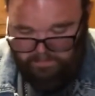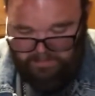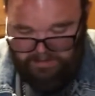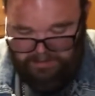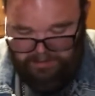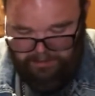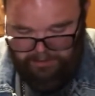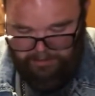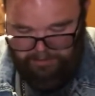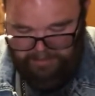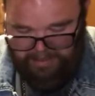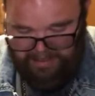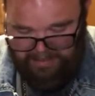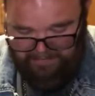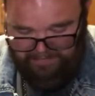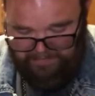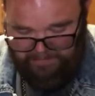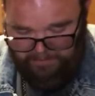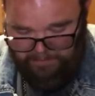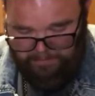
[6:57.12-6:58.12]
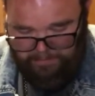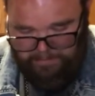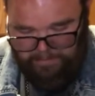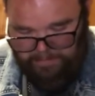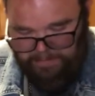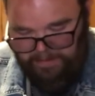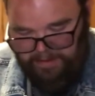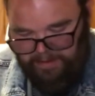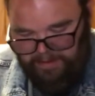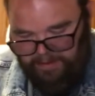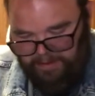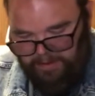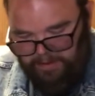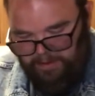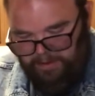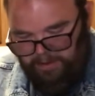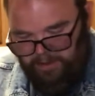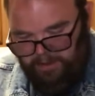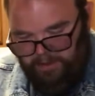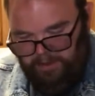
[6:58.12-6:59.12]
you don't have to,
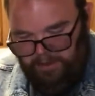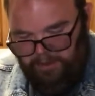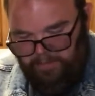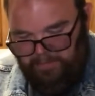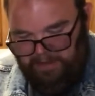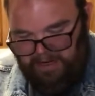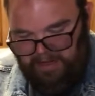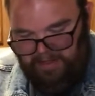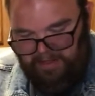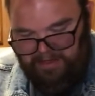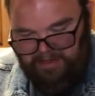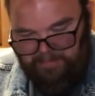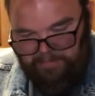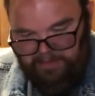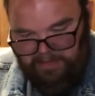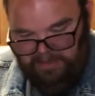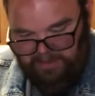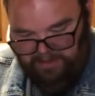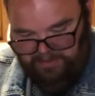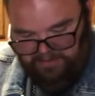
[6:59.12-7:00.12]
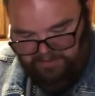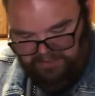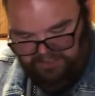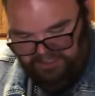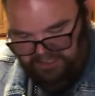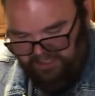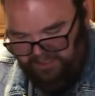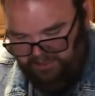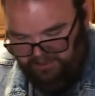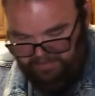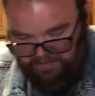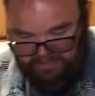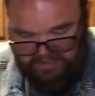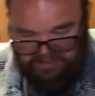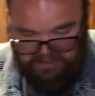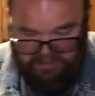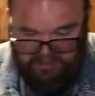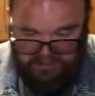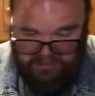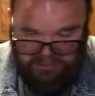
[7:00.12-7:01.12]
but I like to put another cheese. This
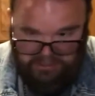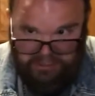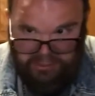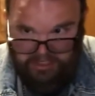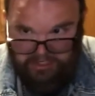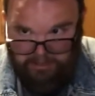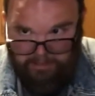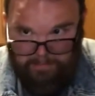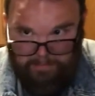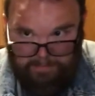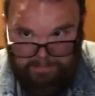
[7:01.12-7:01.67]
is cheddar